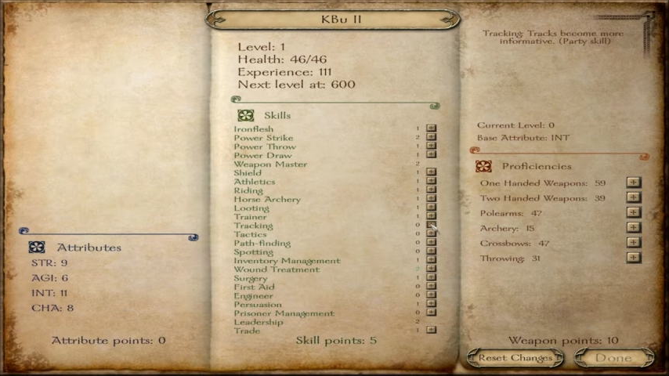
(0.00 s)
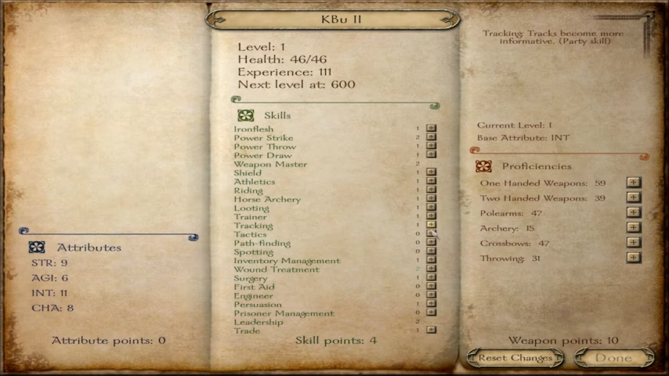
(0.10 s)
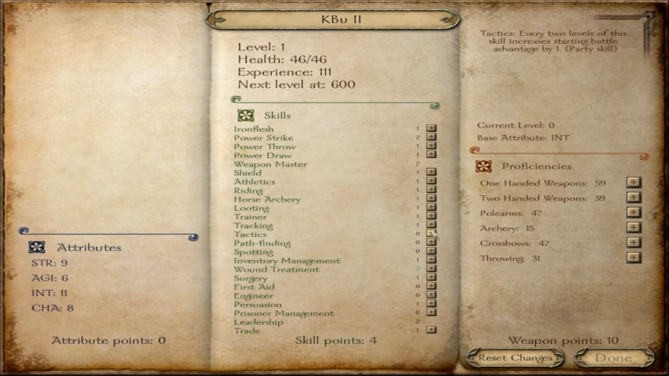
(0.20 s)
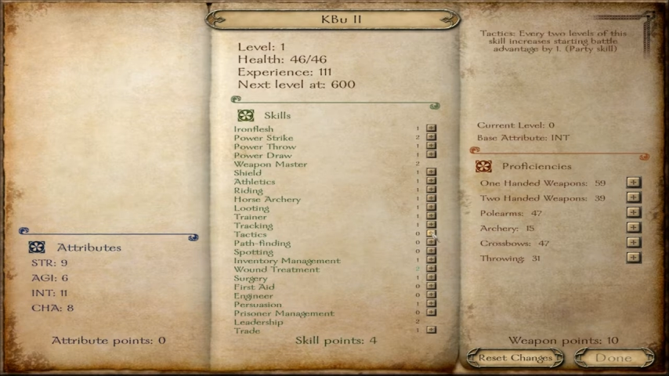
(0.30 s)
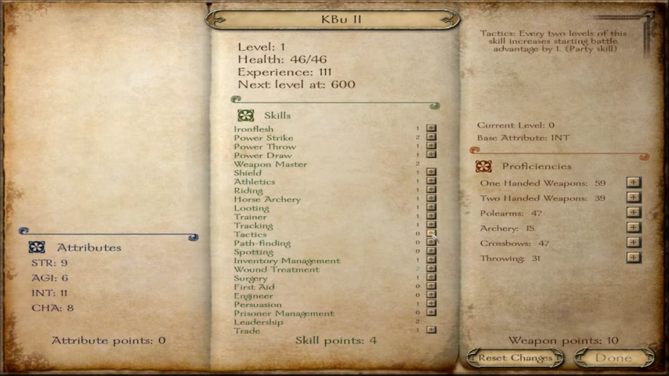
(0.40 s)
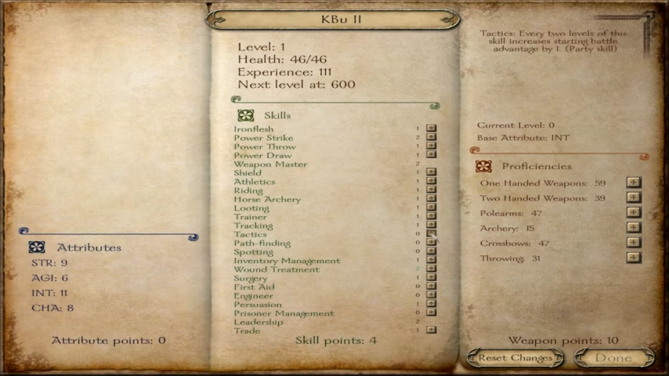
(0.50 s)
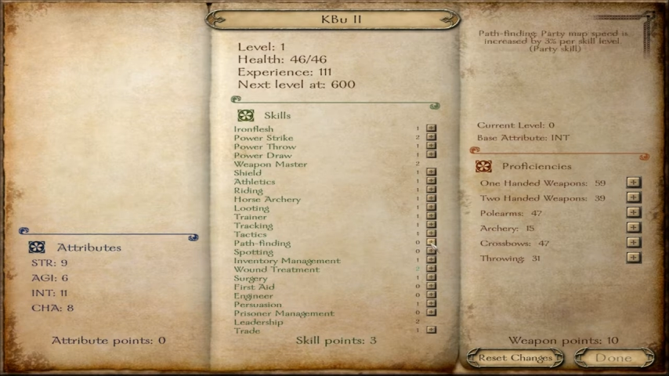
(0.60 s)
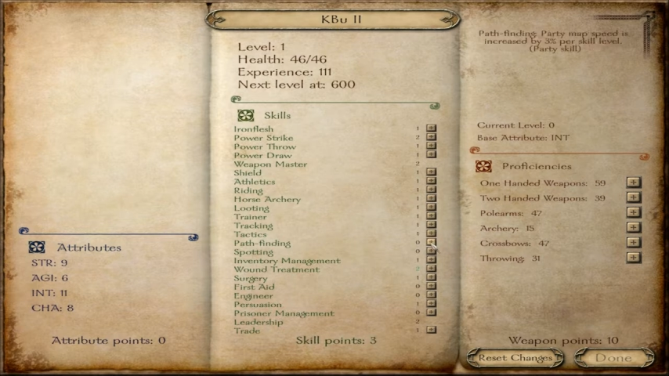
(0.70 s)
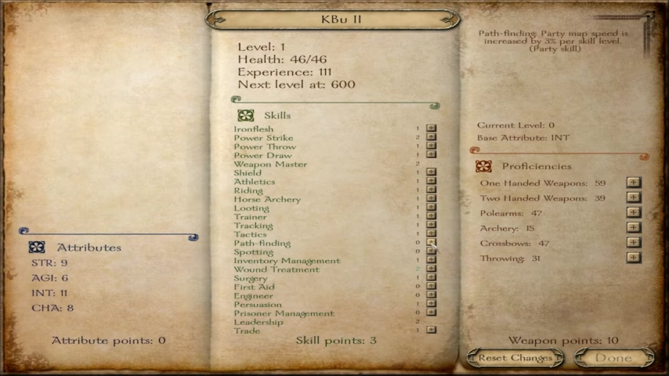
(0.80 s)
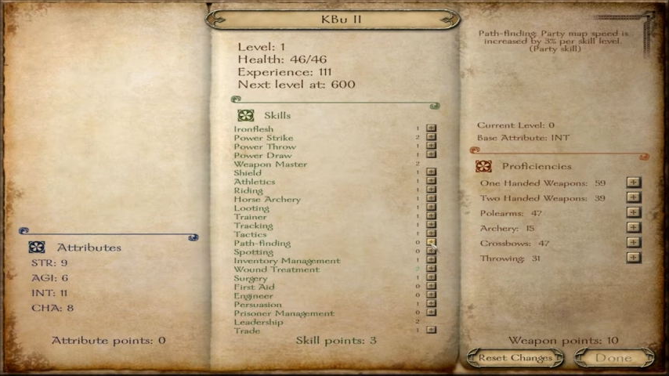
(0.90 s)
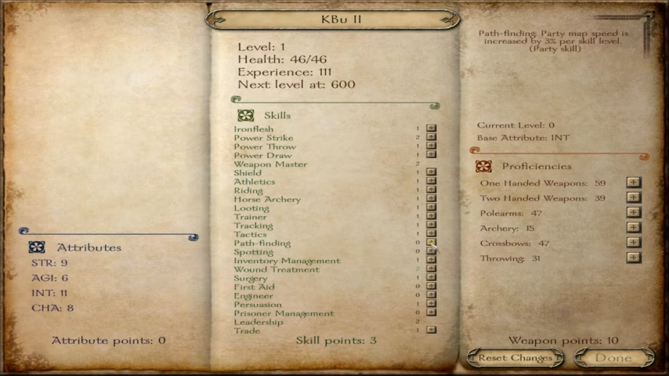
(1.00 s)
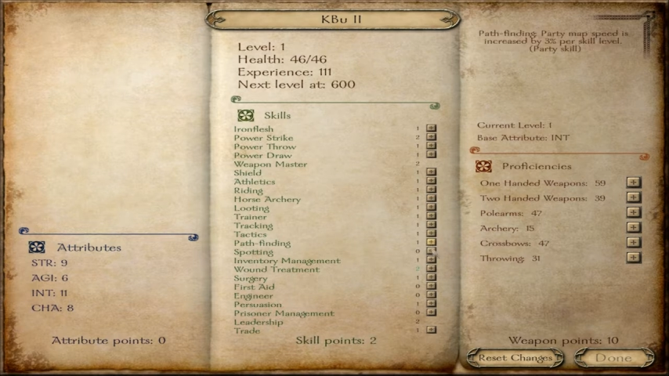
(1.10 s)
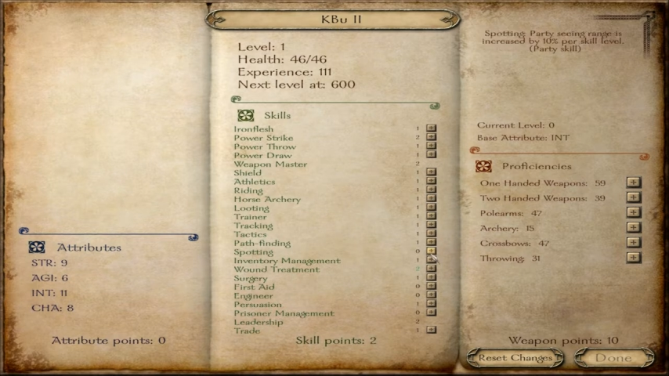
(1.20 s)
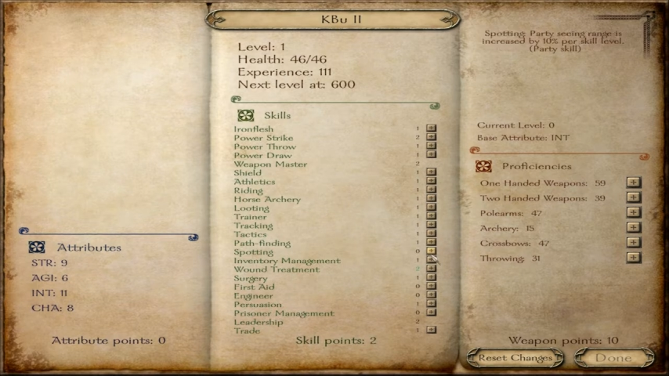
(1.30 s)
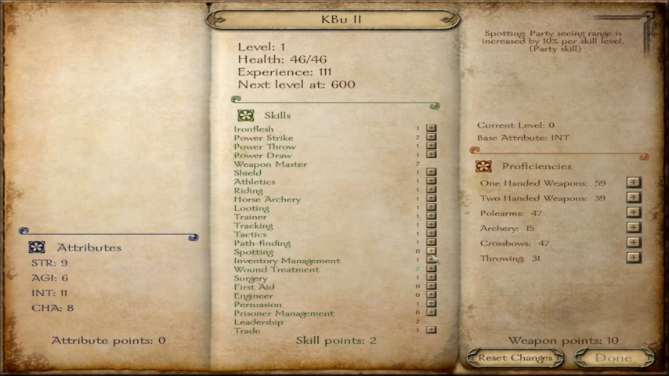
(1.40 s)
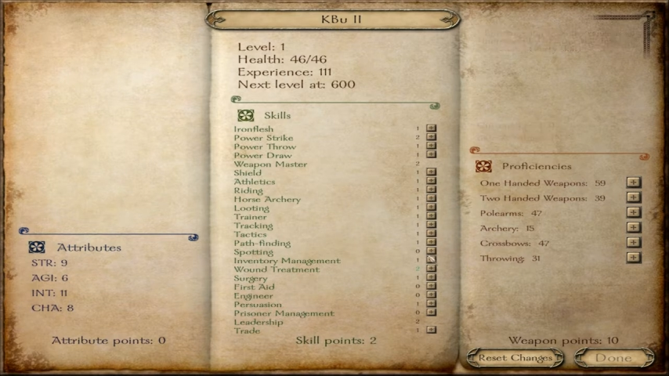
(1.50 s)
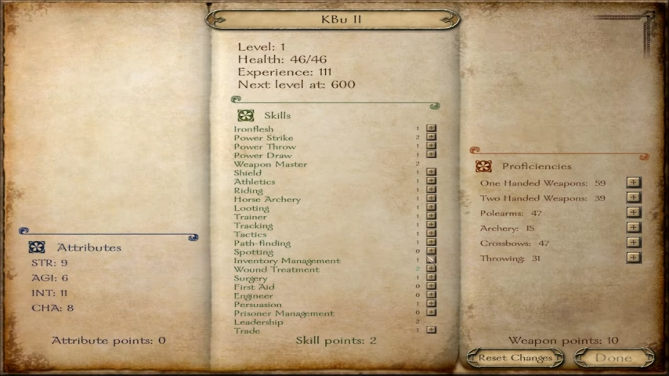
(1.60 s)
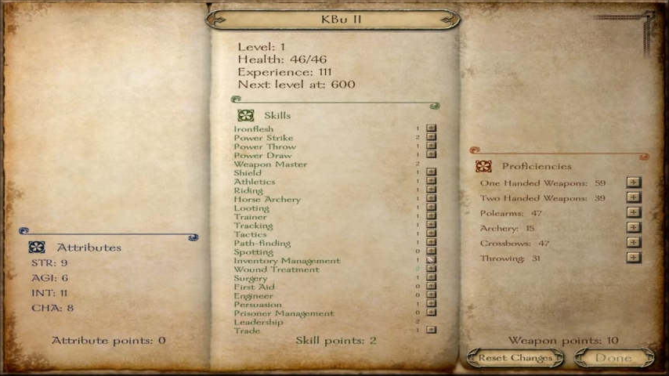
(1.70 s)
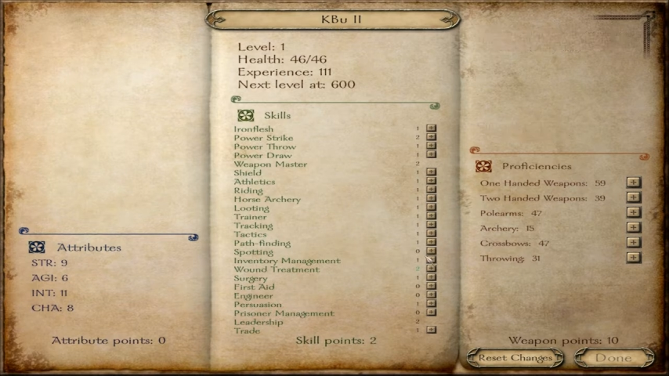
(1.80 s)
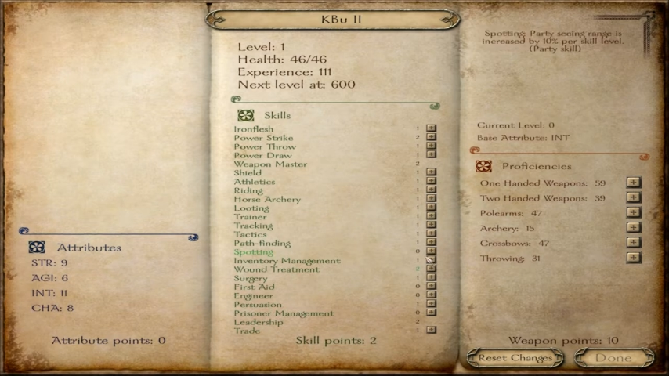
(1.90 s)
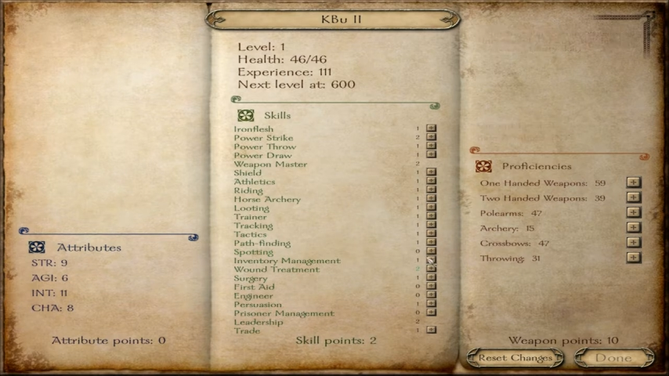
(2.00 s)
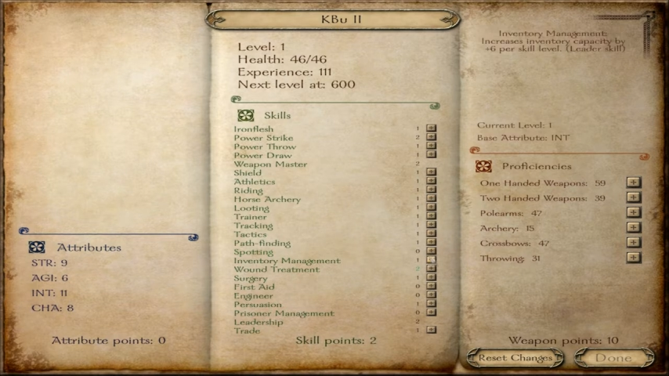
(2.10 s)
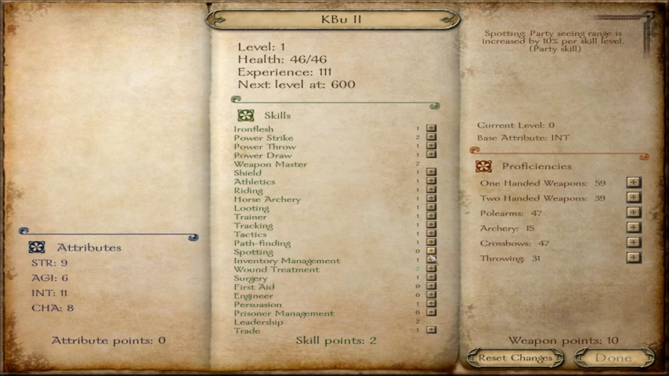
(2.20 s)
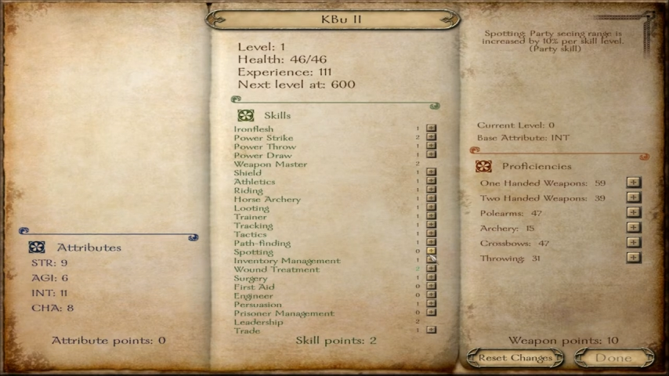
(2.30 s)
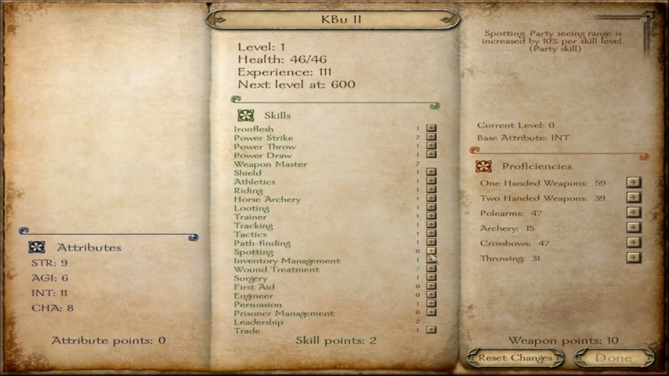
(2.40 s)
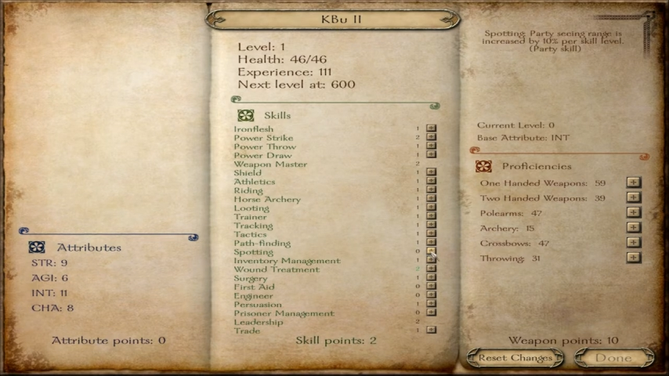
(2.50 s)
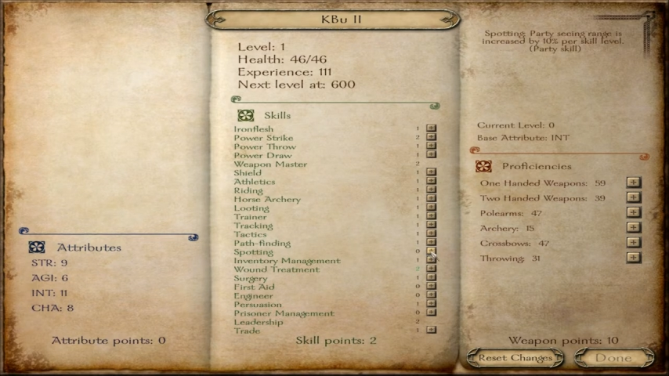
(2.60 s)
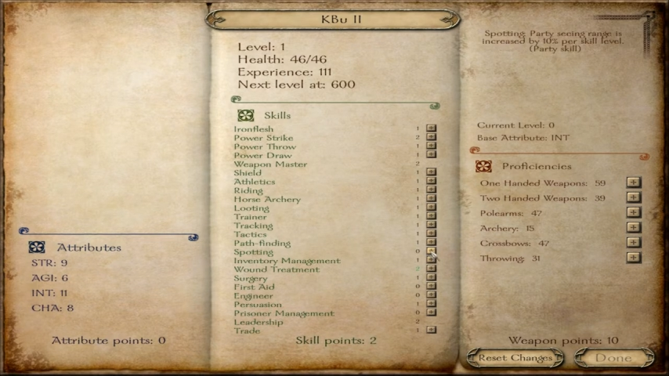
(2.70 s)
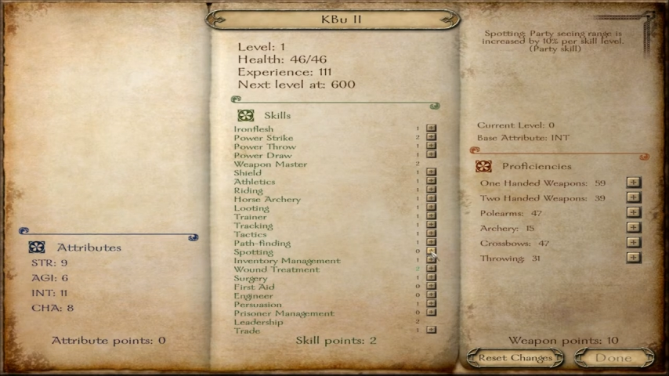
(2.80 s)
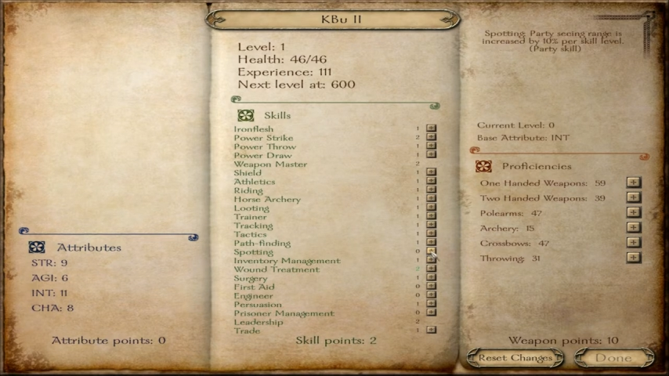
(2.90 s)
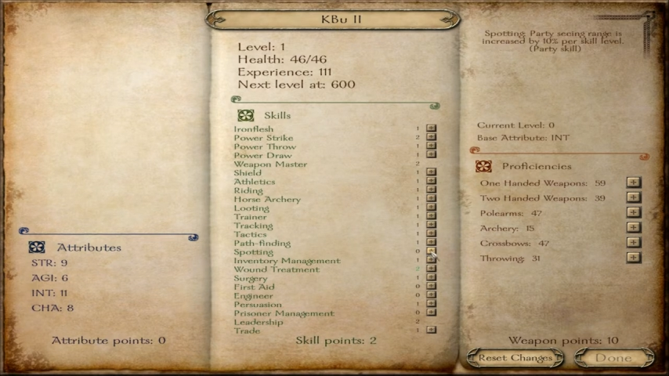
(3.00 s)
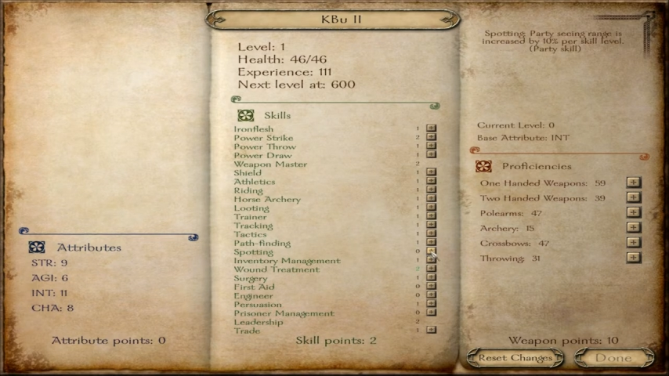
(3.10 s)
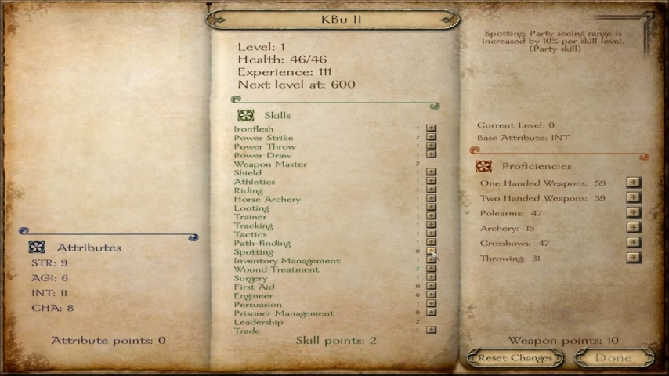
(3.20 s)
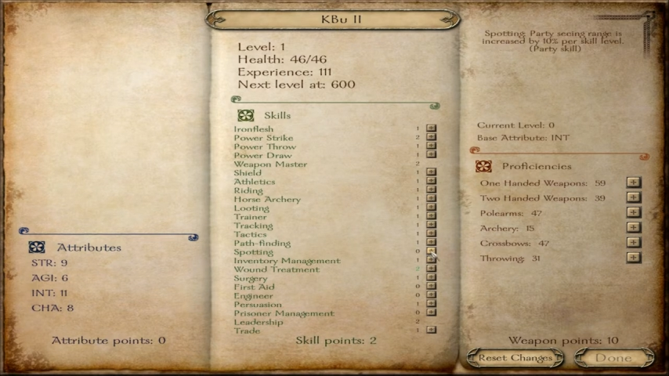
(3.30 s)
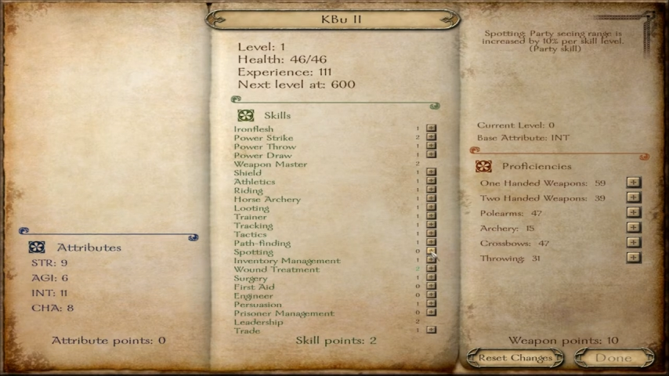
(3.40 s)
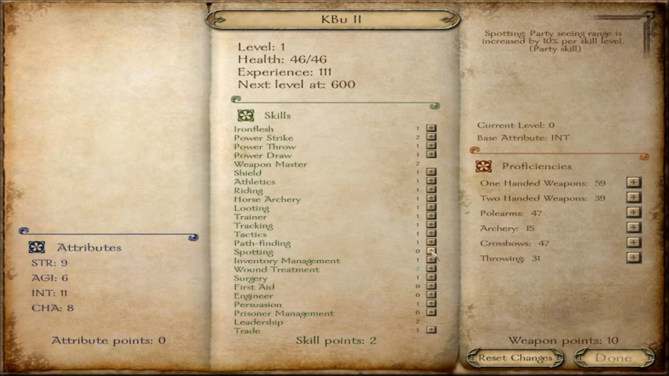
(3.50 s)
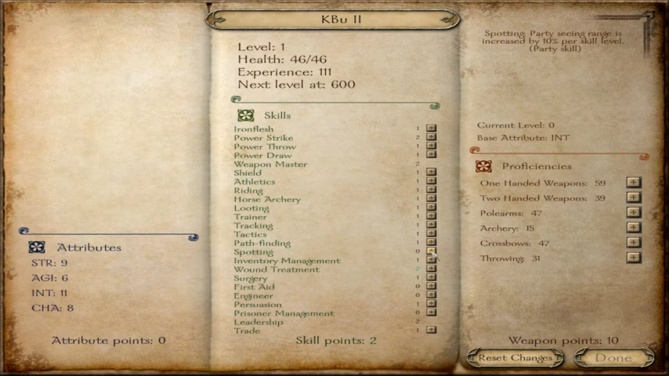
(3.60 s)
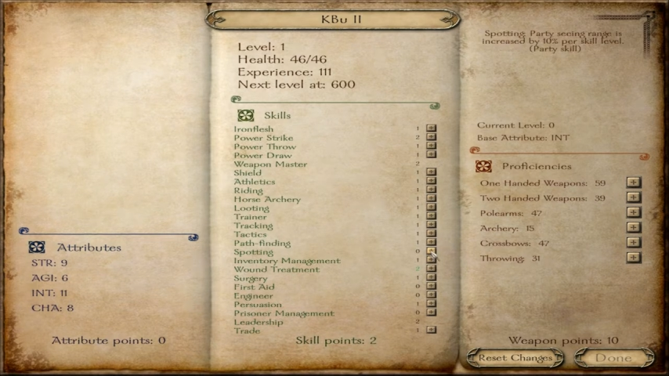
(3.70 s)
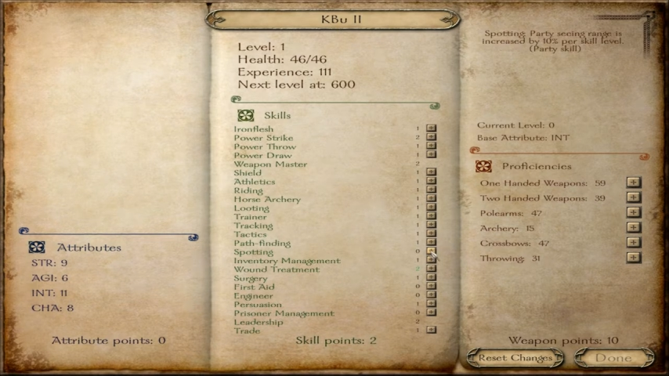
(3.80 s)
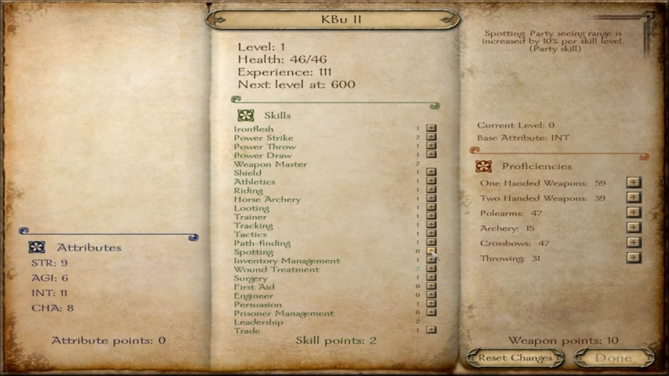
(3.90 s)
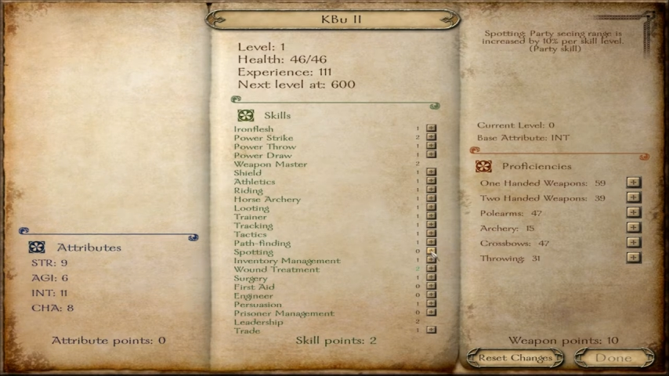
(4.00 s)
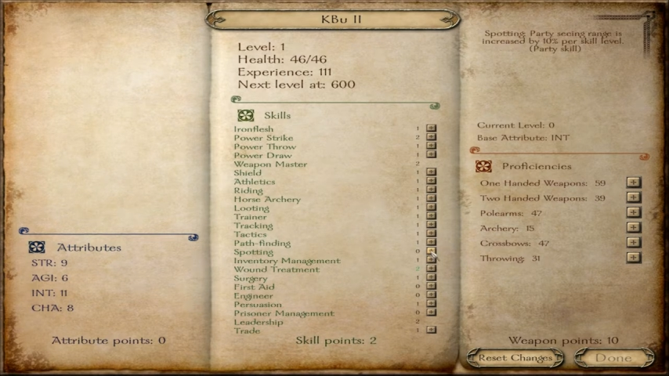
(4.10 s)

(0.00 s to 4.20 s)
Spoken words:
(no speaker visible)